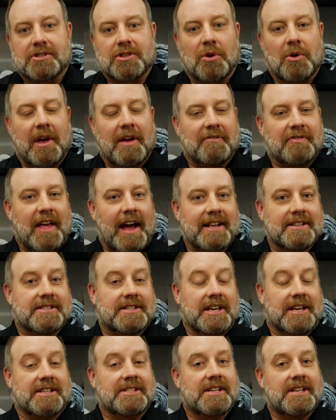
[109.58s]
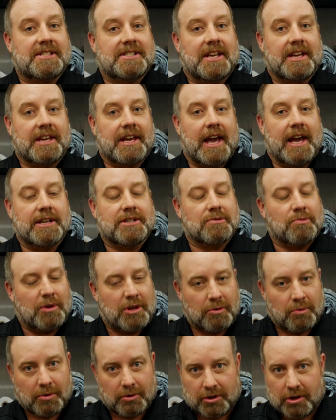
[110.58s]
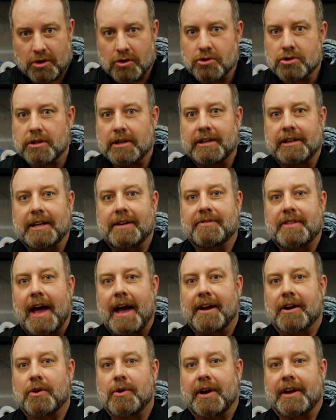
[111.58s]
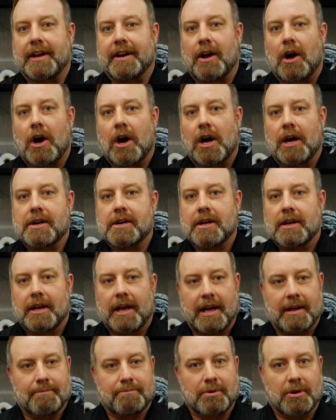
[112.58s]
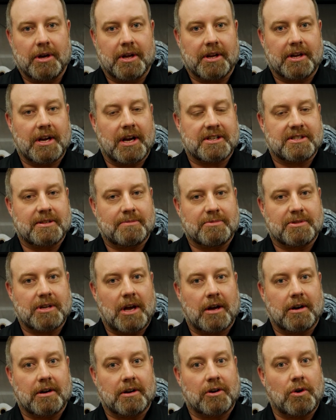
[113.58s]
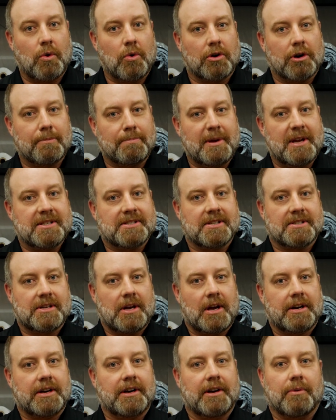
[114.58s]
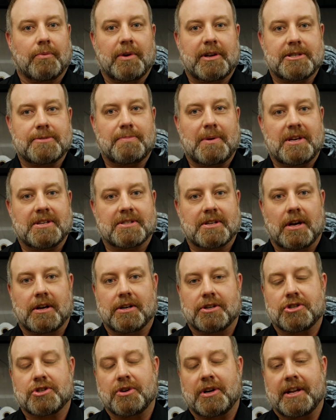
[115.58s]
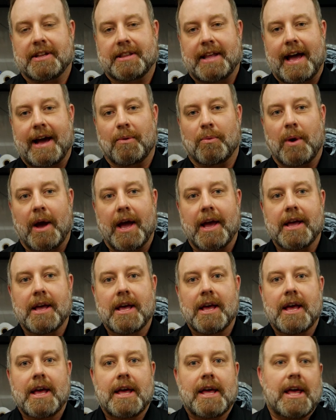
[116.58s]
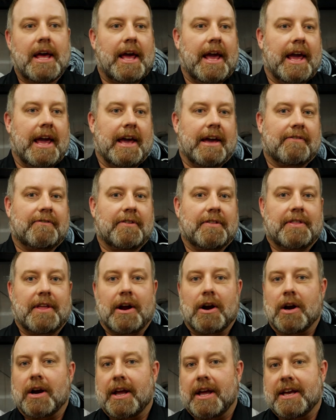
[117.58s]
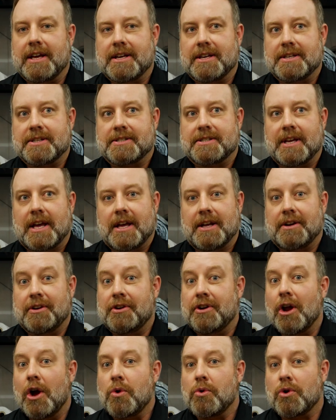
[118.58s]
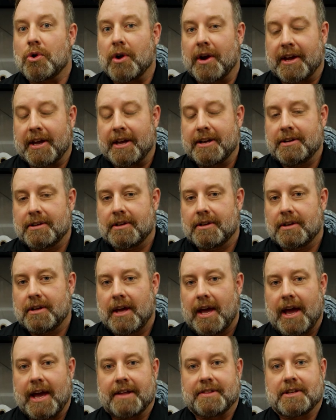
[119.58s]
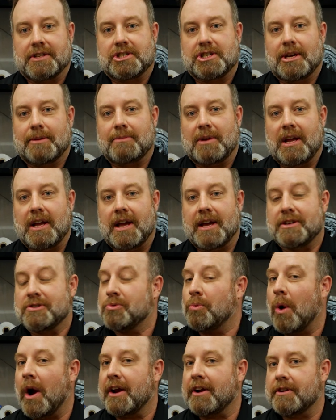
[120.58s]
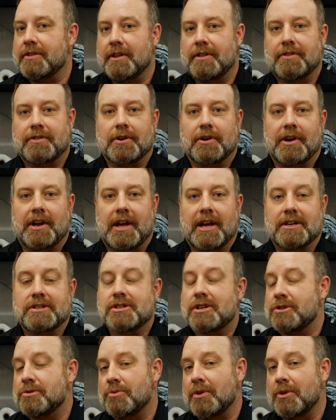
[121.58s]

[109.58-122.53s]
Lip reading: So if that's the existing case, we will usually leave that cricket on and put custom soldered corner pieces on and a ridge piece on and treat it that way. If there is no cricket, and the chimney is wider than 30 inches,